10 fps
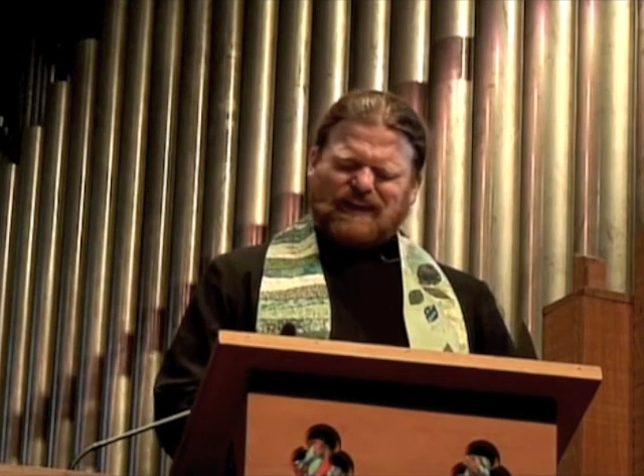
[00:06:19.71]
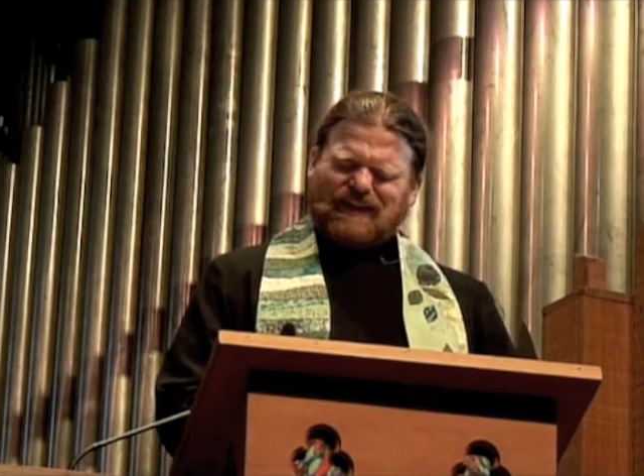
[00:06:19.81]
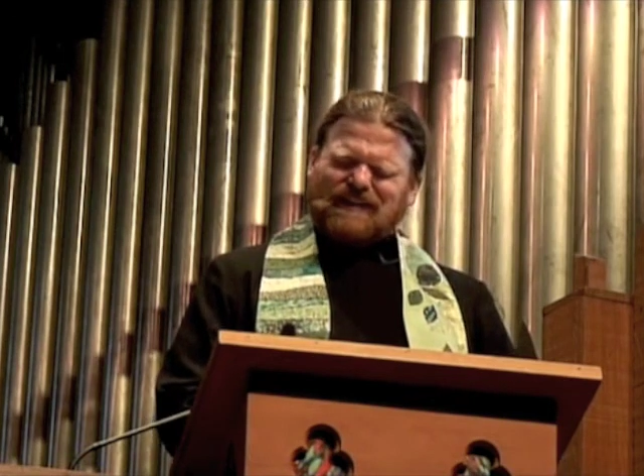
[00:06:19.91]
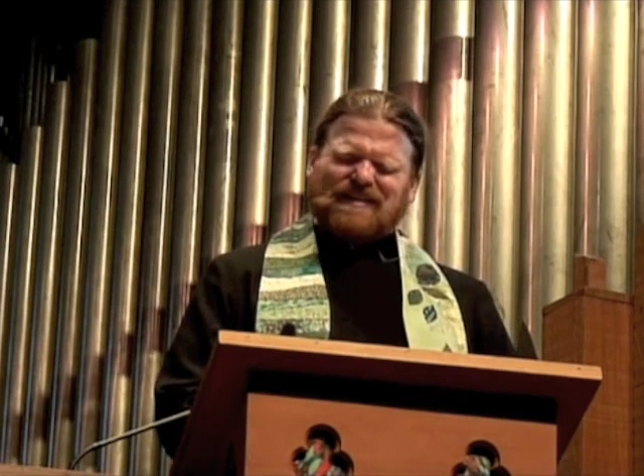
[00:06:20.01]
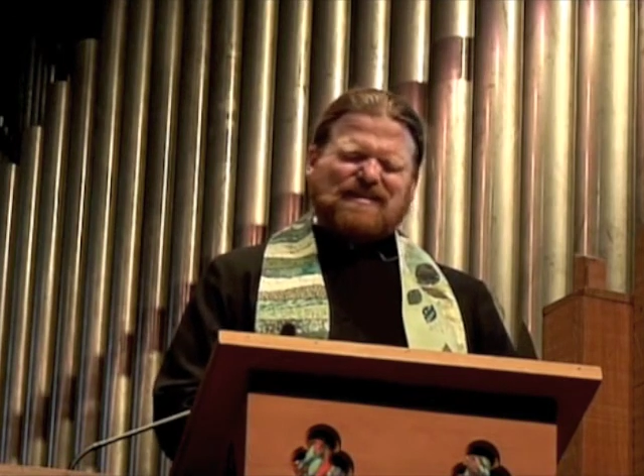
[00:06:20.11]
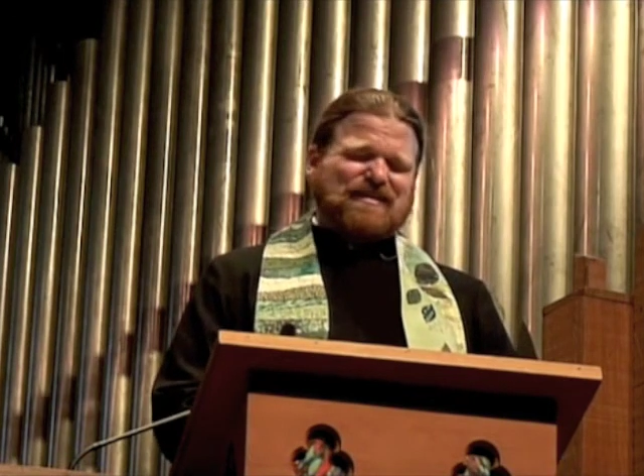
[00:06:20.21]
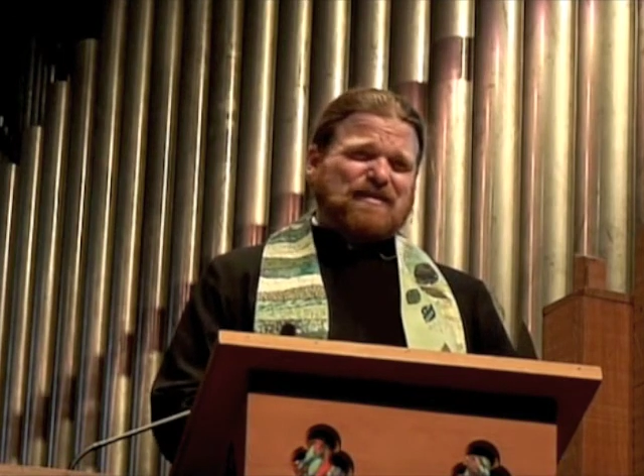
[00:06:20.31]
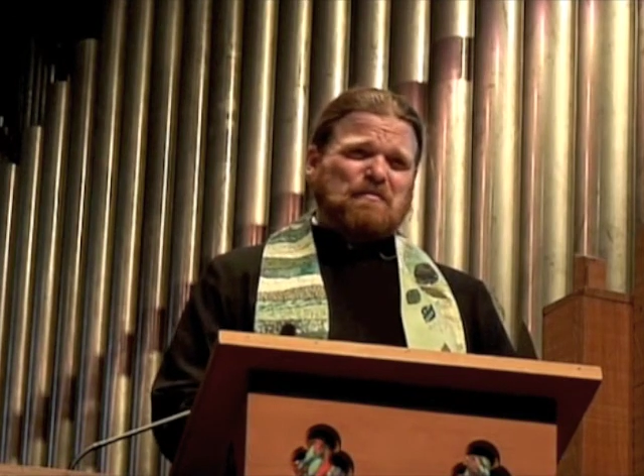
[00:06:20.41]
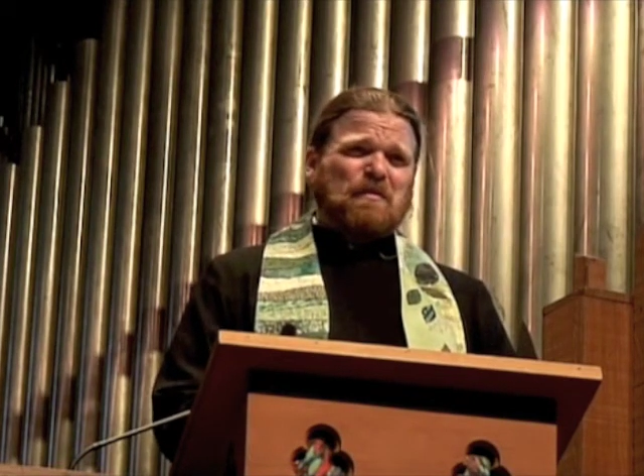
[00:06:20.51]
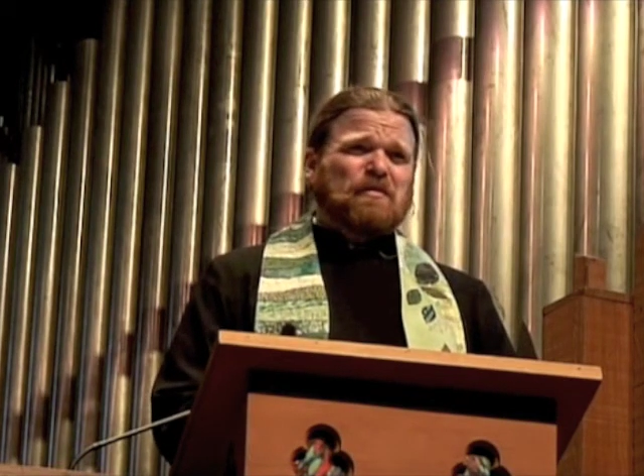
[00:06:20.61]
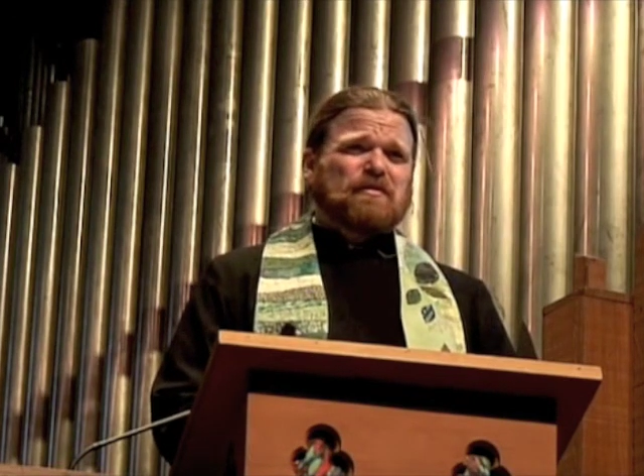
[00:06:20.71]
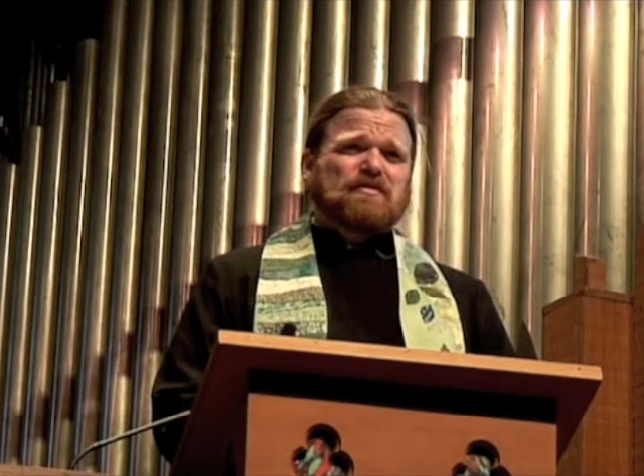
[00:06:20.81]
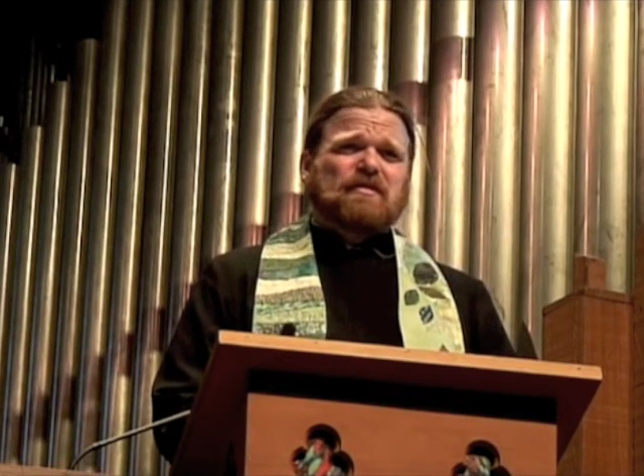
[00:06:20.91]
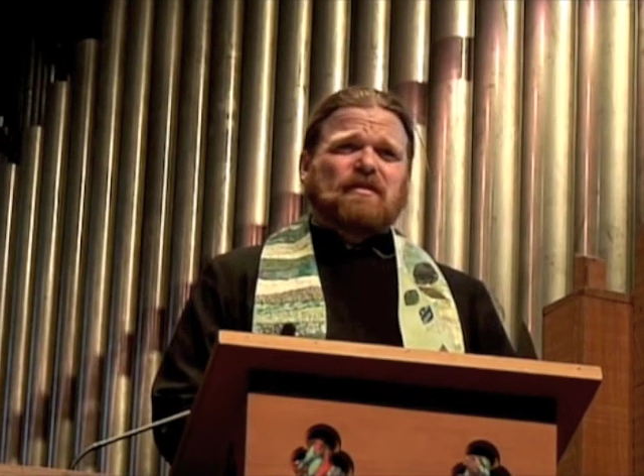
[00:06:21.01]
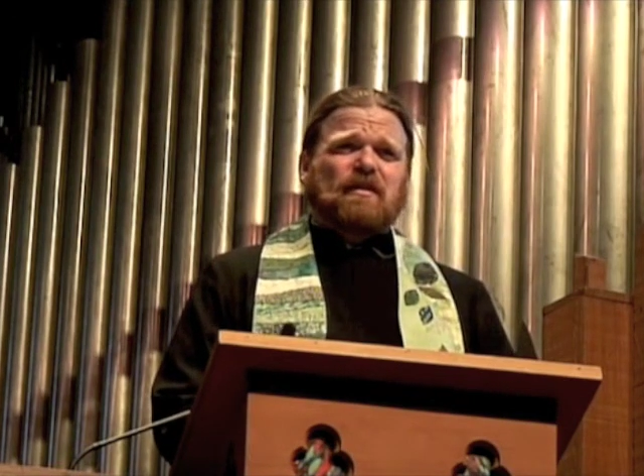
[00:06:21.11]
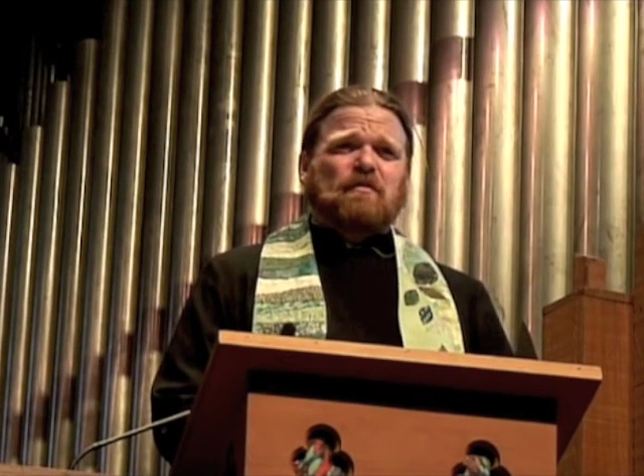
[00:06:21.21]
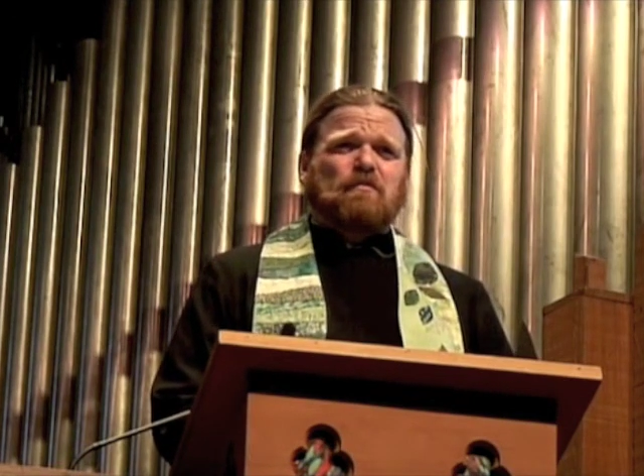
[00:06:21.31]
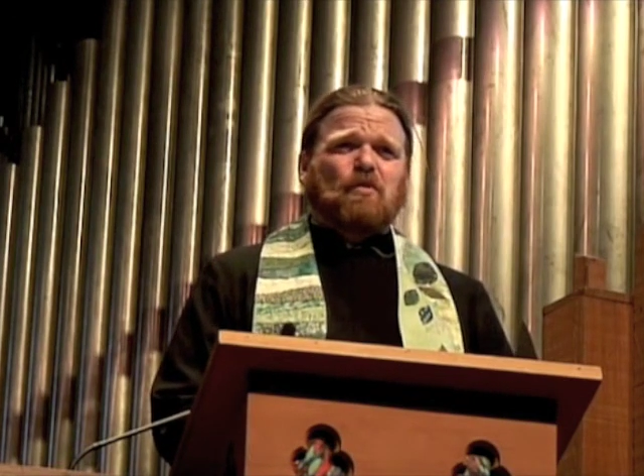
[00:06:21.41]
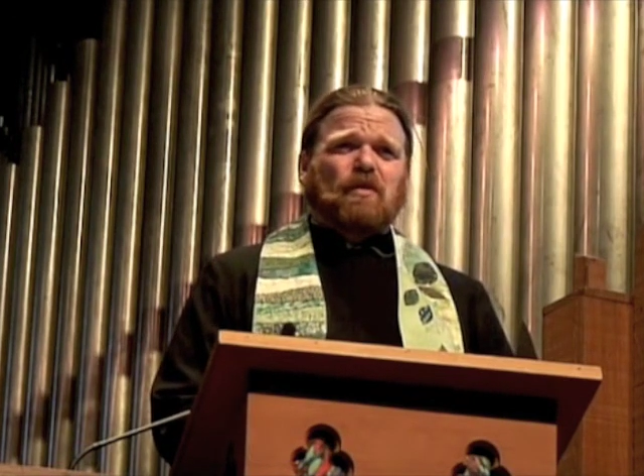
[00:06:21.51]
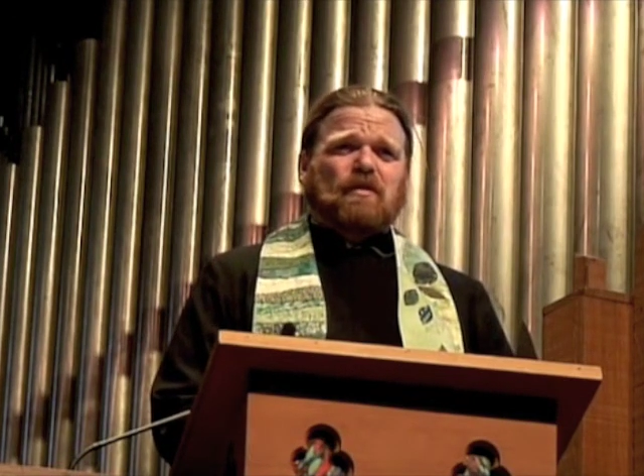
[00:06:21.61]
is most
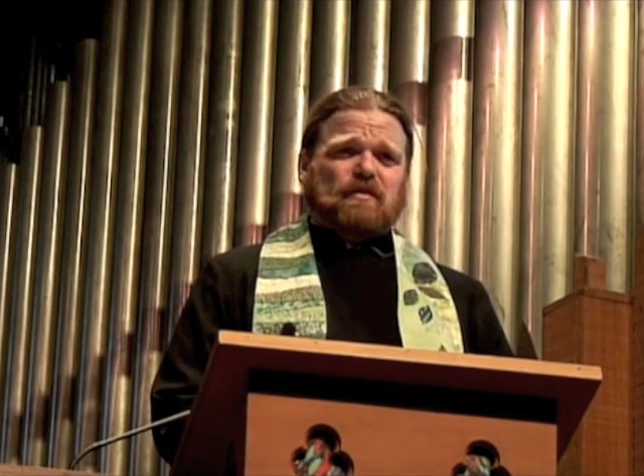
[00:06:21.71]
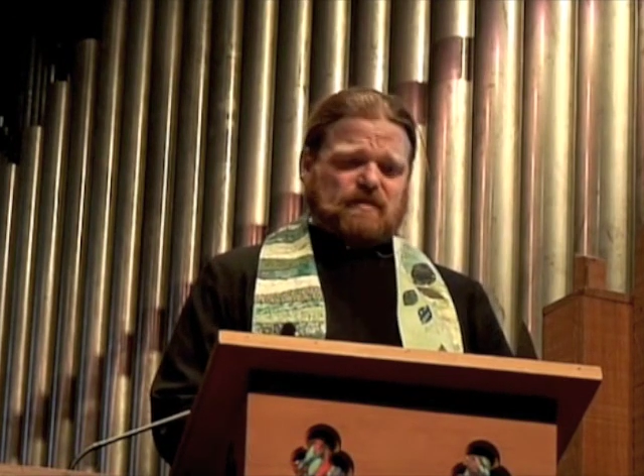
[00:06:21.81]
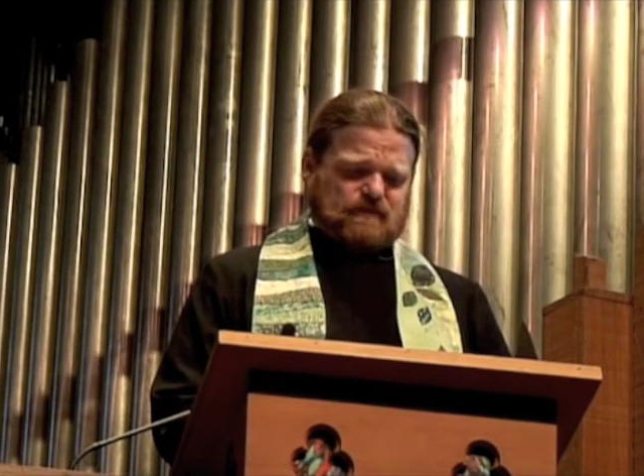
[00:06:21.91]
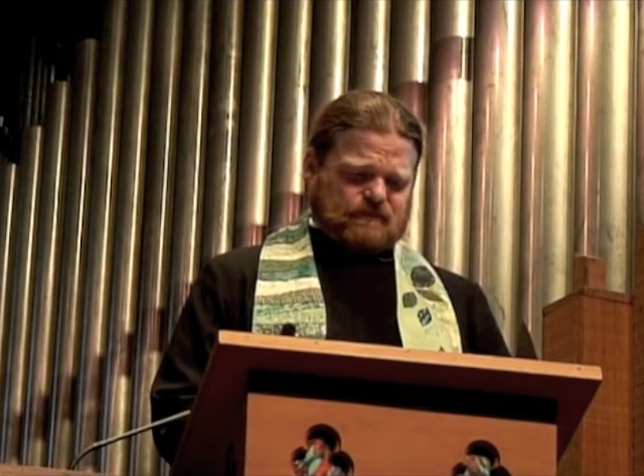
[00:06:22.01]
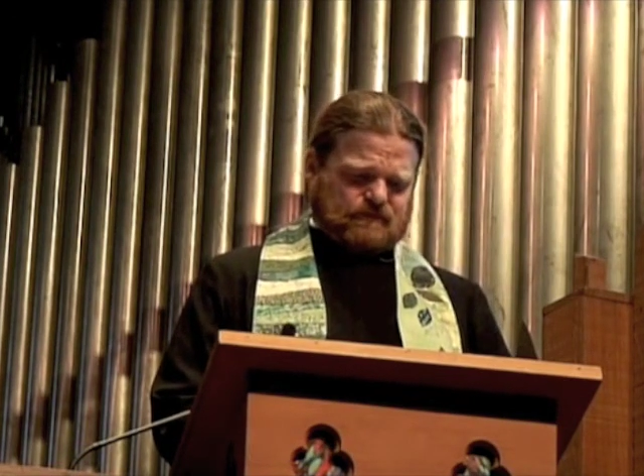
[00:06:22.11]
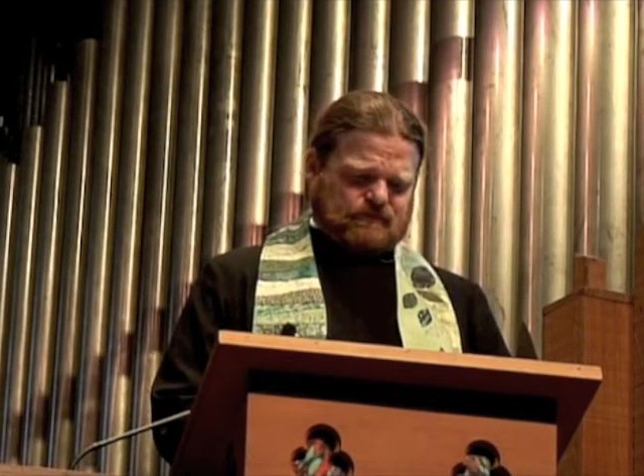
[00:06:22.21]
important?